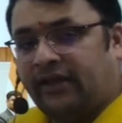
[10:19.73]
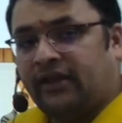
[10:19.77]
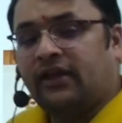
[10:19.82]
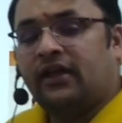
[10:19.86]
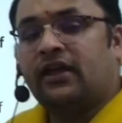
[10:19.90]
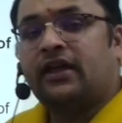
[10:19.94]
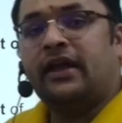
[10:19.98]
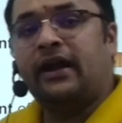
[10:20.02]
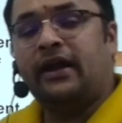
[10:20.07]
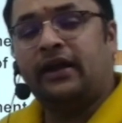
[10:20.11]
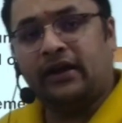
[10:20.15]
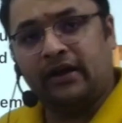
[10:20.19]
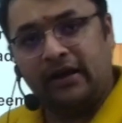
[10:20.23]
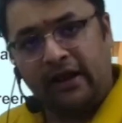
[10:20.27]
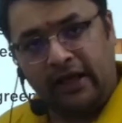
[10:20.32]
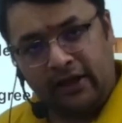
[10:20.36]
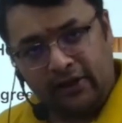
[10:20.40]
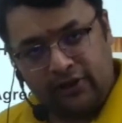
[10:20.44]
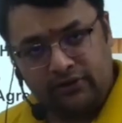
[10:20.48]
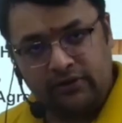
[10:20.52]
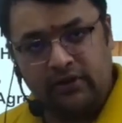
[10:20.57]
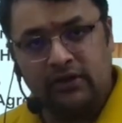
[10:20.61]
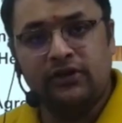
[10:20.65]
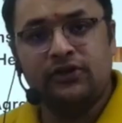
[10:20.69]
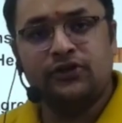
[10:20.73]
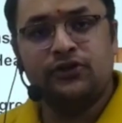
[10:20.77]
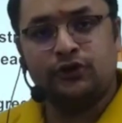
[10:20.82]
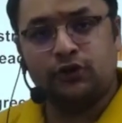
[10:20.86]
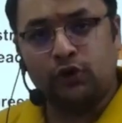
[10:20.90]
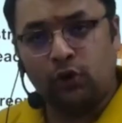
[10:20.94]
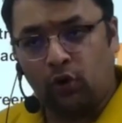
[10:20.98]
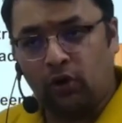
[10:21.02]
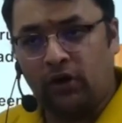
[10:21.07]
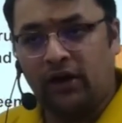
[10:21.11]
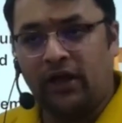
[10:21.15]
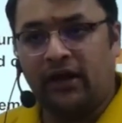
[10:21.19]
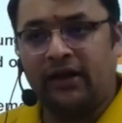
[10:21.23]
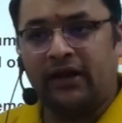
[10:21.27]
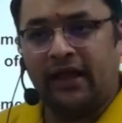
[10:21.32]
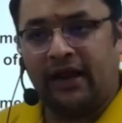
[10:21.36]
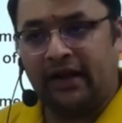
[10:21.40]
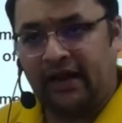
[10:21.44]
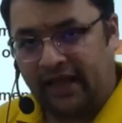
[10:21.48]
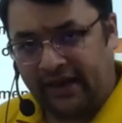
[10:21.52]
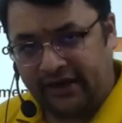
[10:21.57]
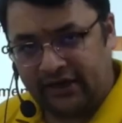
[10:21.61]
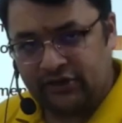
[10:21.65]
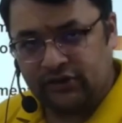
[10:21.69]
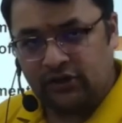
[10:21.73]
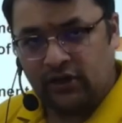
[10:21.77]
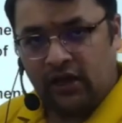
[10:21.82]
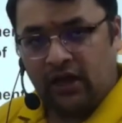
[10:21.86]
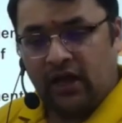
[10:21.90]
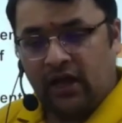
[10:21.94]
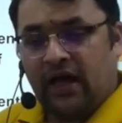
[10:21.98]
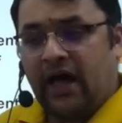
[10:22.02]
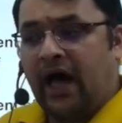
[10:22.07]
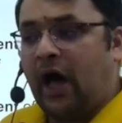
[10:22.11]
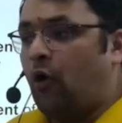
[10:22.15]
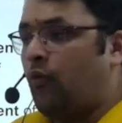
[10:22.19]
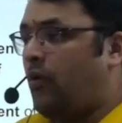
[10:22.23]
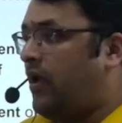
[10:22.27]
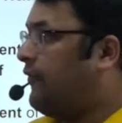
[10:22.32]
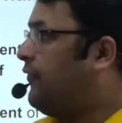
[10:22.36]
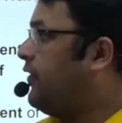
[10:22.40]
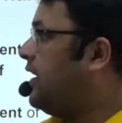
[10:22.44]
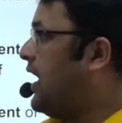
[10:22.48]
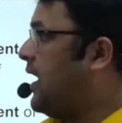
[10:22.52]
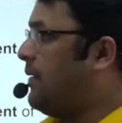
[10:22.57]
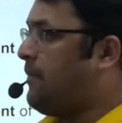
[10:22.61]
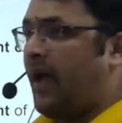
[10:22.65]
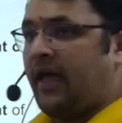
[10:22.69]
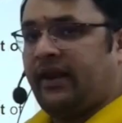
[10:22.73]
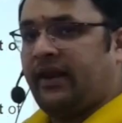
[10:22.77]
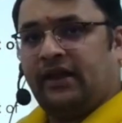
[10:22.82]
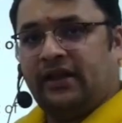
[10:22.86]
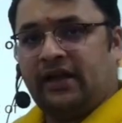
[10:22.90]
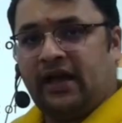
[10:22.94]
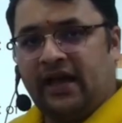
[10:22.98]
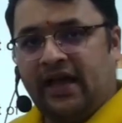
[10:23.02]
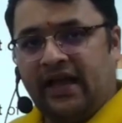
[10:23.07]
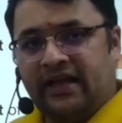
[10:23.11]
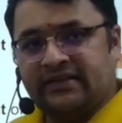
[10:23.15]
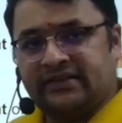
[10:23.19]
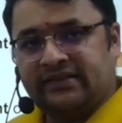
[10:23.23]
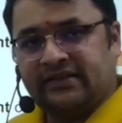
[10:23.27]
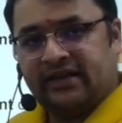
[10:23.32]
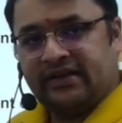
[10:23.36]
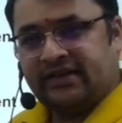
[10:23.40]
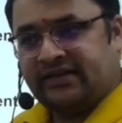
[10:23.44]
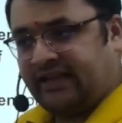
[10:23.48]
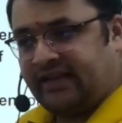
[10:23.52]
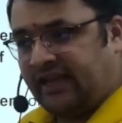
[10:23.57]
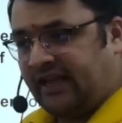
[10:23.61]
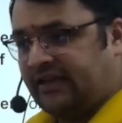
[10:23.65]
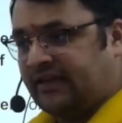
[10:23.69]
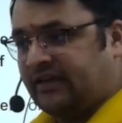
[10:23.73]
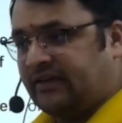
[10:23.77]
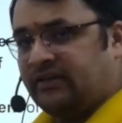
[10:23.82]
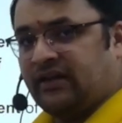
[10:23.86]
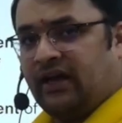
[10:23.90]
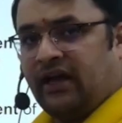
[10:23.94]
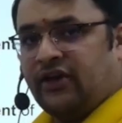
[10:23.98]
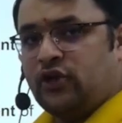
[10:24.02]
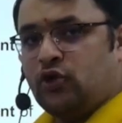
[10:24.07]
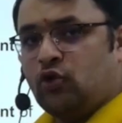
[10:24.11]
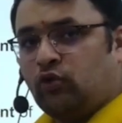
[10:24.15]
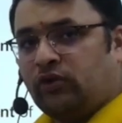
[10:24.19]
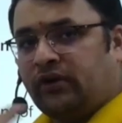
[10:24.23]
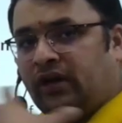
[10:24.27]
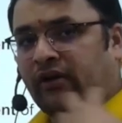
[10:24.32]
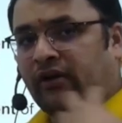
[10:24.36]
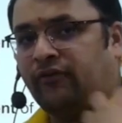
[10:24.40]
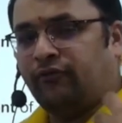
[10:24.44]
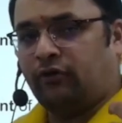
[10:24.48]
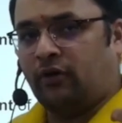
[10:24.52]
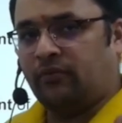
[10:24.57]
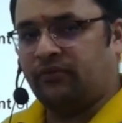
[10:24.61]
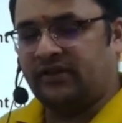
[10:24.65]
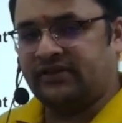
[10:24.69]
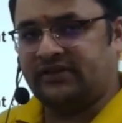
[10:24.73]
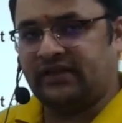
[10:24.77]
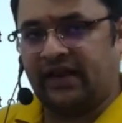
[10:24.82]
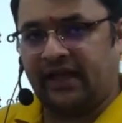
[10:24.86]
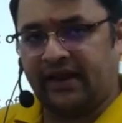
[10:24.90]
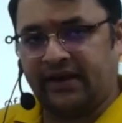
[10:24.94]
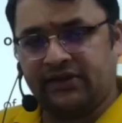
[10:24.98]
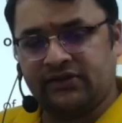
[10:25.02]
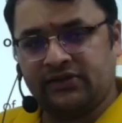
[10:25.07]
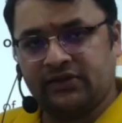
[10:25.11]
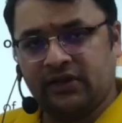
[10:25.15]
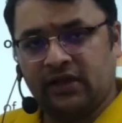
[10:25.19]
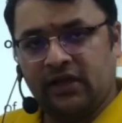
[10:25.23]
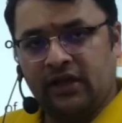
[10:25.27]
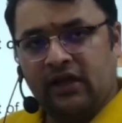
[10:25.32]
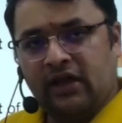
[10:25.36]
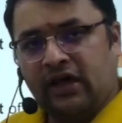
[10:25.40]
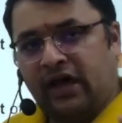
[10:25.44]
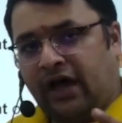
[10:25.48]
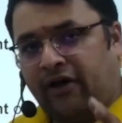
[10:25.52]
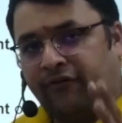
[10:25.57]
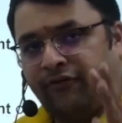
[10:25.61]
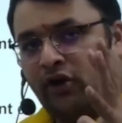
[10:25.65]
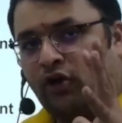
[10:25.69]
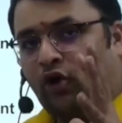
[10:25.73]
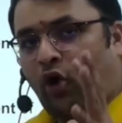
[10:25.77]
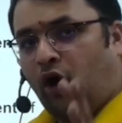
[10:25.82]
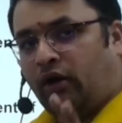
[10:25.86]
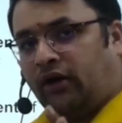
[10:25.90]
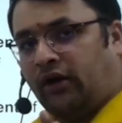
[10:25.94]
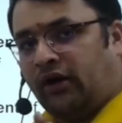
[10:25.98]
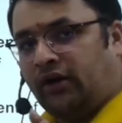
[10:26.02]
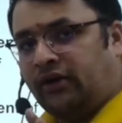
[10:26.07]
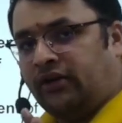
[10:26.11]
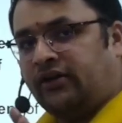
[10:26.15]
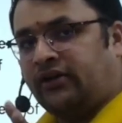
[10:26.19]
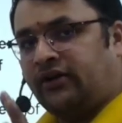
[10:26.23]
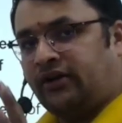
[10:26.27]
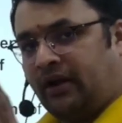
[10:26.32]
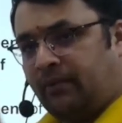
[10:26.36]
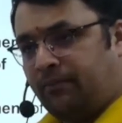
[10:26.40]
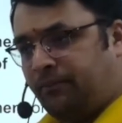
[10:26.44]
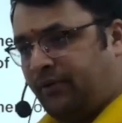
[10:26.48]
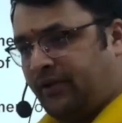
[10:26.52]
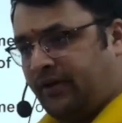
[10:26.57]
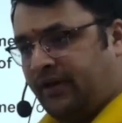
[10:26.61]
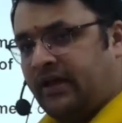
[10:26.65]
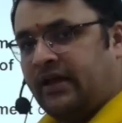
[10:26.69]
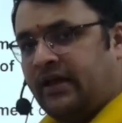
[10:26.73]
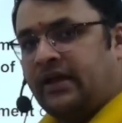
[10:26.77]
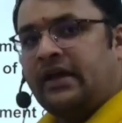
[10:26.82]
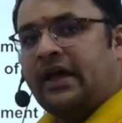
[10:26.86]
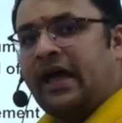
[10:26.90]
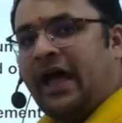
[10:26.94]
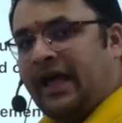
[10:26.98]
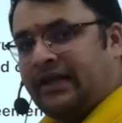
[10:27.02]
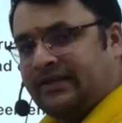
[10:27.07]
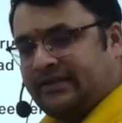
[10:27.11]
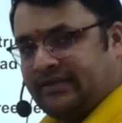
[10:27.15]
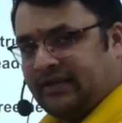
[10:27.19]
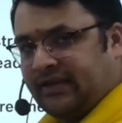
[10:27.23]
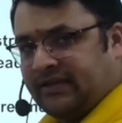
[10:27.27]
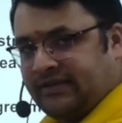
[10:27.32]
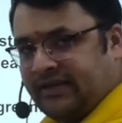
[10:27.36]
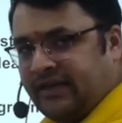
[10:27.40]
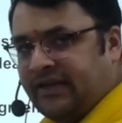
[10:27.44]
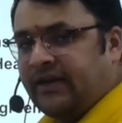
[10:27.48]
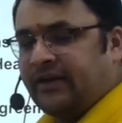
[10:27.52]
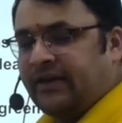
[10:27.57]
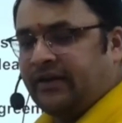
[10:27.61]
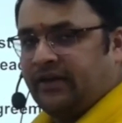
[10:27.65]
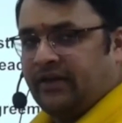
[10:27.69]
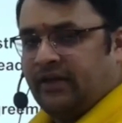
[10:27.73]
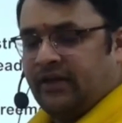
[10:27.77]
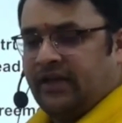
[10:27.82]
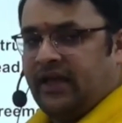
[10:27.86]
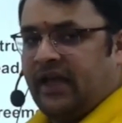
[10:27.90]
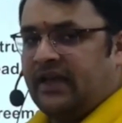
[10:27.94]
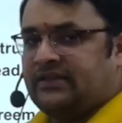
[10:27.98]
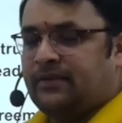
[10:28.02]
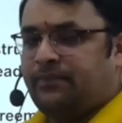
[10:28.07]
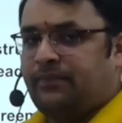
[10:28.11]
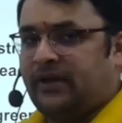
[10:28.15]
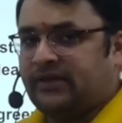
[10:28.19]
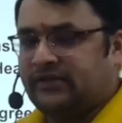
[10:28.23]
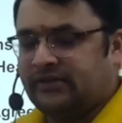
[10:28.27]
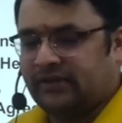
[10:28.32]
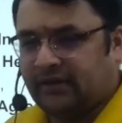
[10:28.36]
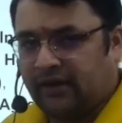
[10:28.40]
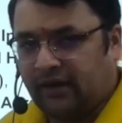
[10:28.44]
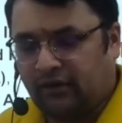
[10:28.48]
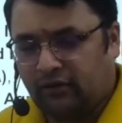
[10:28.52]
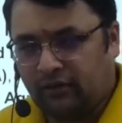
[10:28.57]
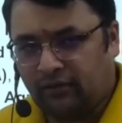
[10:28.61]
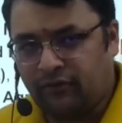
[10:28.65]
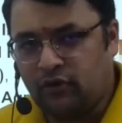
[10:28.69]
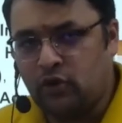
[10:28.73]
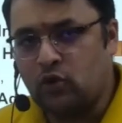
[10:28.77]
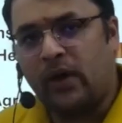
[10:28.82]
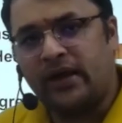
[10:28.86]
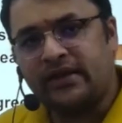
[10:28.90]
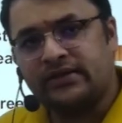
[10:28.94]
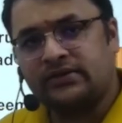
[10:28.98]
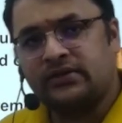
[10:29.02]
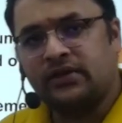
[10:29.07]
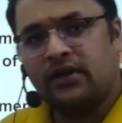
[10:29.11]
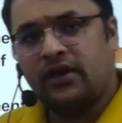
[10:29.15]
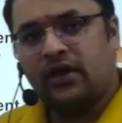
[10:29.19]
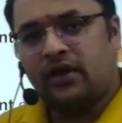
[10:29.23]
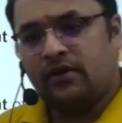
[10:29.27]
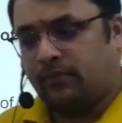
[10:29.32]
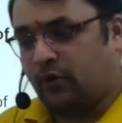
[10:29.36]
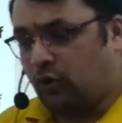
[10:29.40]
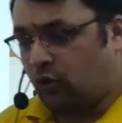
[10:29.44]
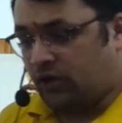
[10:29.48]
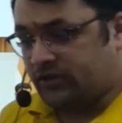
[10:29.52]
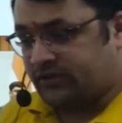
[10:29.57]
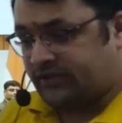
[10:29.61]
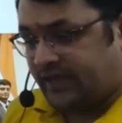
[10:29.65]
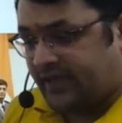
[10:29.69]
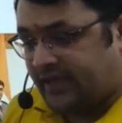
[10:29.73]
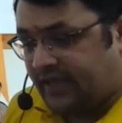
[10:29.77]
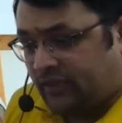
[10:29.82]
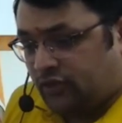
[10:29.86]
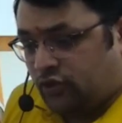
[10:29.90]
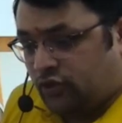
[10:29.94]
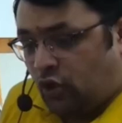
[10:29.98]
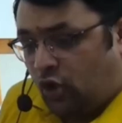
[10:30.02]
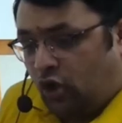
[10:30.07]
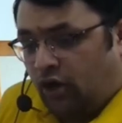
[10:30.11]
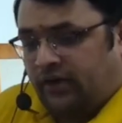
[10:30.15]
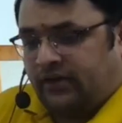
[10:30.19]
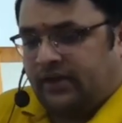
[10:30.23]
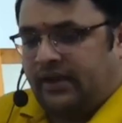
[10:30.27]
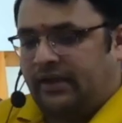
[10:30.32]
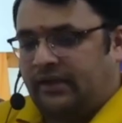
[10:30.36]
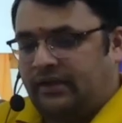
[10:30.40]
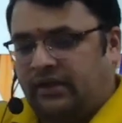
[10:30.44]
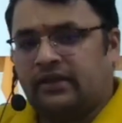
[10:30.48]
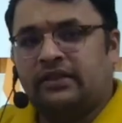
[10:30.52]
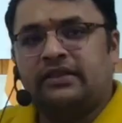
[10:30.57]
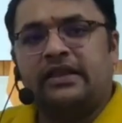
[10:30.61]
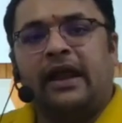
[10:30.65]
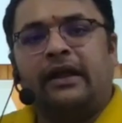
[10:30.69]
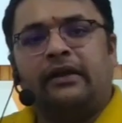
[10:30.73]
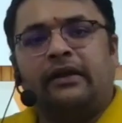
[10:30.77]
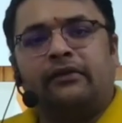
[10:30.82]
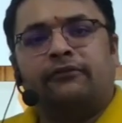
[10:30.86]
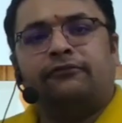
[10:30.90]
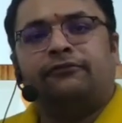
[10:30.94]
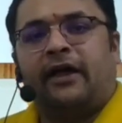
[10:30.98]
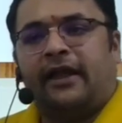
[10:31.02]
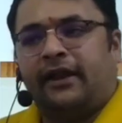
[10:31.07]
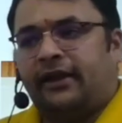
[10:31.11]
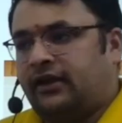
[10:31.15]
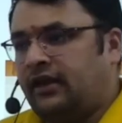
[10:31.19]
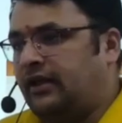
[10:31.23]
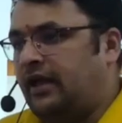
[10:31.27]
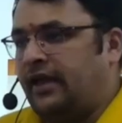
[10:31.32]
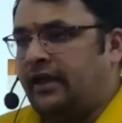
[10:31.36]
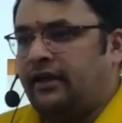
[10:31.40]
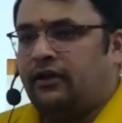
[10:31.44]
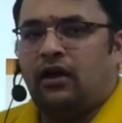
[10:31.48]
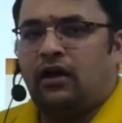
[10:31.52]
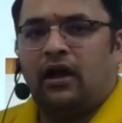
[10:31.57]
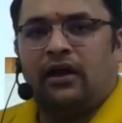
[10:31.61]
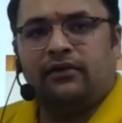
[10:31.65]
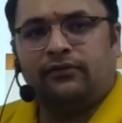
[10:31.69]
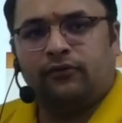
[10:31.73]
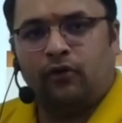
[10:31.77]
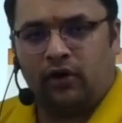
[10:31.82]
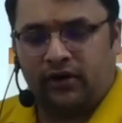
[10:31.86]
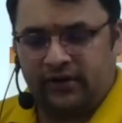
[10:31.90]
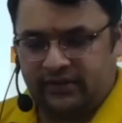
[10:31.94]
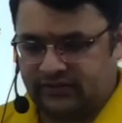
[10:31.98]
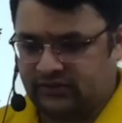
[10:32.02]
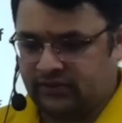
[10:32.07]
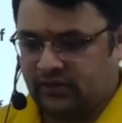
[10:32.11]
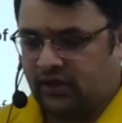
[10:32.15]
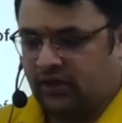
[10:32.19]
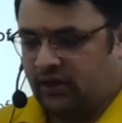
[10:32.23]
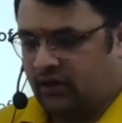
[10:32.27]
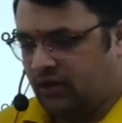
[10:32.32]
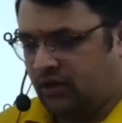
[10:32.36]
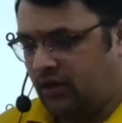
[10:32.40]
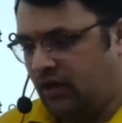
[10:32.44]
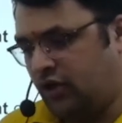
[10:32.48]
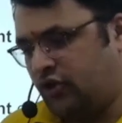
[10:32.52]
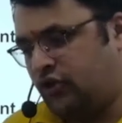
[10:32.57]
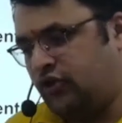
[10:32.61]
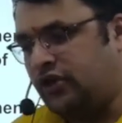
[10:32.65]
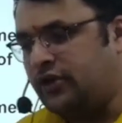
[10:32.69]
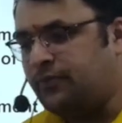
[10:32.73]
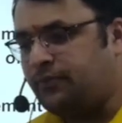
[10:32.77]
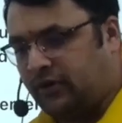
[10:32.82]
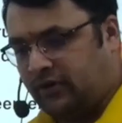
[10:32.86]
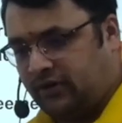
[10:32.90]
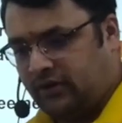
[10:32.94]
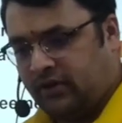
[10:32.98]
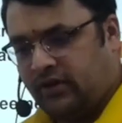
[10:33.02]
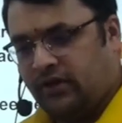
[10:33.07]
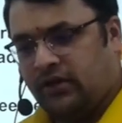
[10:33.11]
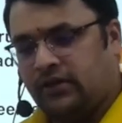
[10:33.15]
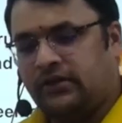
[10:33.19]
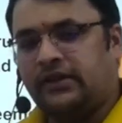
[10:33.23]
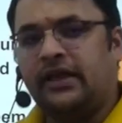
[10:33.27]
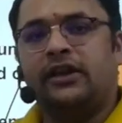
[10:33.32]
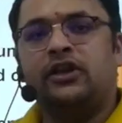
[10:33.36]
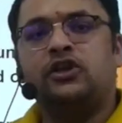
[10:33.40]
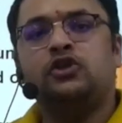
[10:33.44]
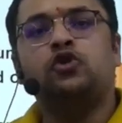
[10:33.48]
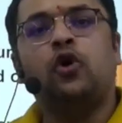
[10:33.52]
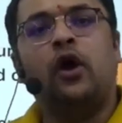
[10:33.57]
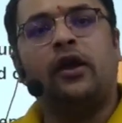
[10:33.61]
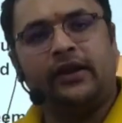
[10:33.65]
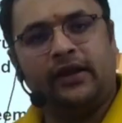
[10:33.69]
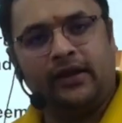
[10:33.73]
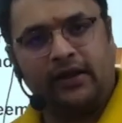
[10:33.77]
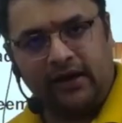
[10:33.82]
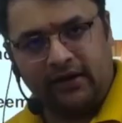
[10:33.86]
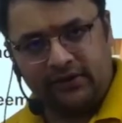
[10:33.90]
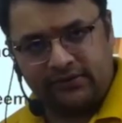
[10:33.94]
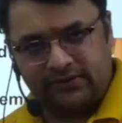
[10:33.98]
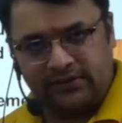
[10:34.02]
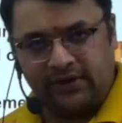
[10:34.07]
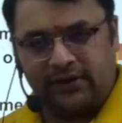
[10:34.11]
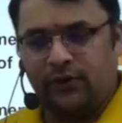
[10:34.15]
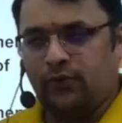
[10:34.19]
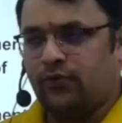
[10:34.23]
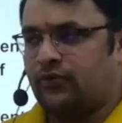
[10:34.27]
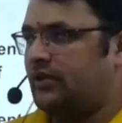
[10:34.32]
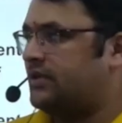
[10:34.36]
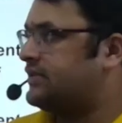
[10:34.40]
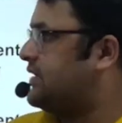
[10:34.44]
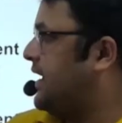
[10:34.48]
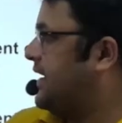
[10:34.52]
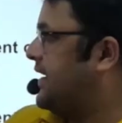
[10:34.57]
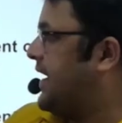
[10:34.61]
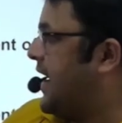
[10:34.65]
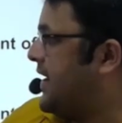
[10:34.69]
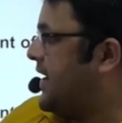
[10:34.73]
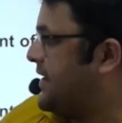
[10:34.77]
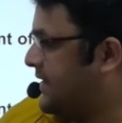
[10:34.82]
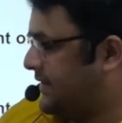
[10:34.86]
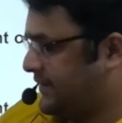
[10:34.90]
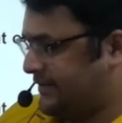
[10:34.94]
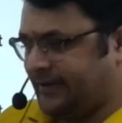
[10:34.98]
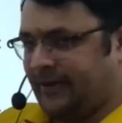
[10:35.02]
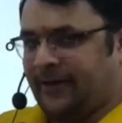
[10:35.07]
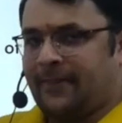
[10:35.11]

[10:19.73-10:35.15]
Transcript: International Solar Alliance. However, America has taken a U-turn from this alliance after Donald Trump has succeeded as a president of US, because he thought that fighting an Iran war is cheaper than joining institutions like ISA.